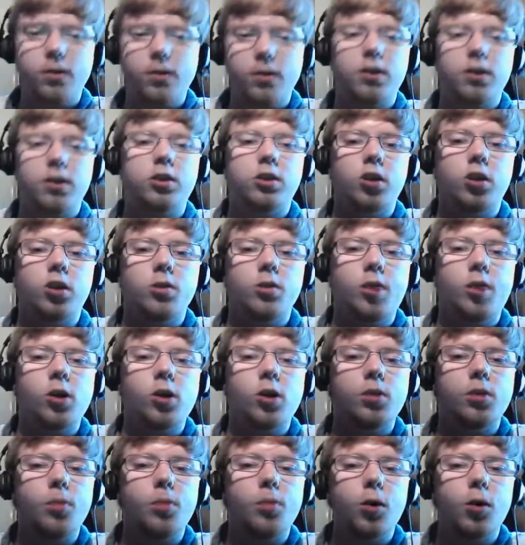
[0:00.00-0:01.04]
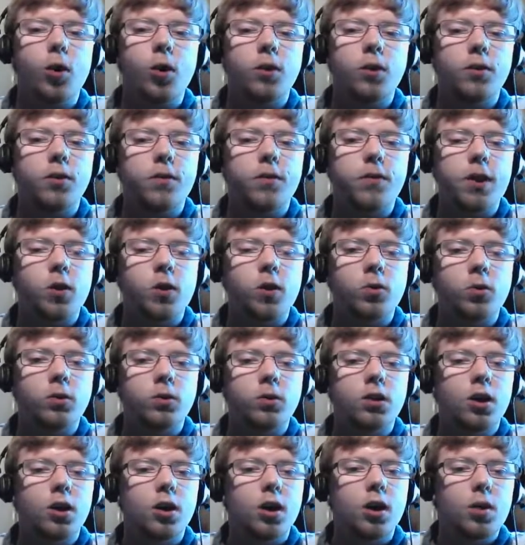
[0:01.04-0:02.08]
two Pokemon on the field
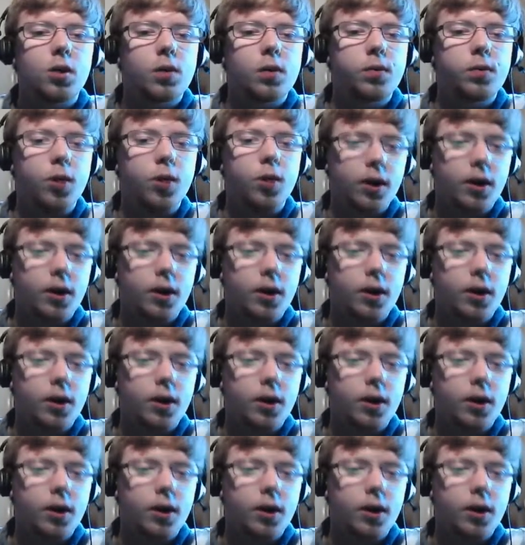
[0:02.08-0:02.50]
with what I've